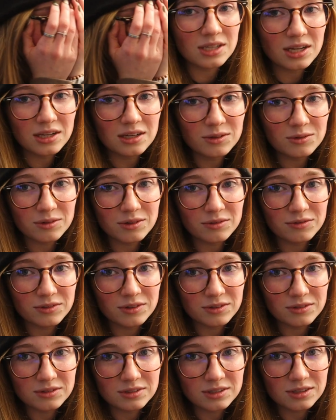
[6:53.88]
Kind of
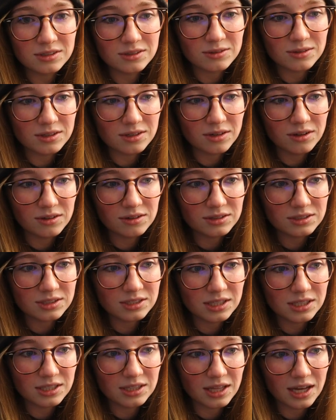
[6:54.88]
refuse to
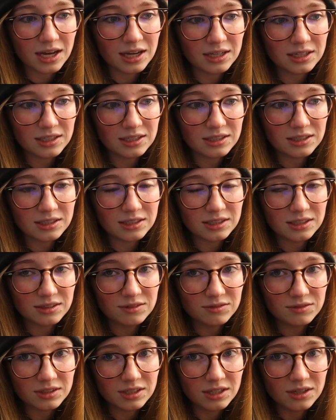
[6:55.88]
acknowledge that that
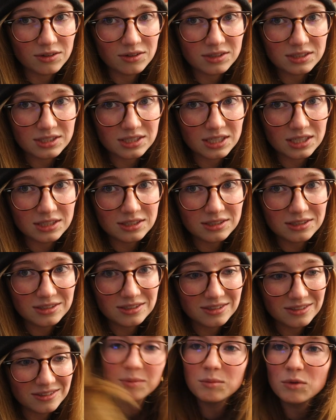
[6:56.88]
video
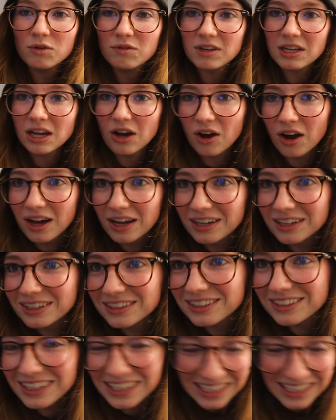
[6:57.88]
exists. Moving on.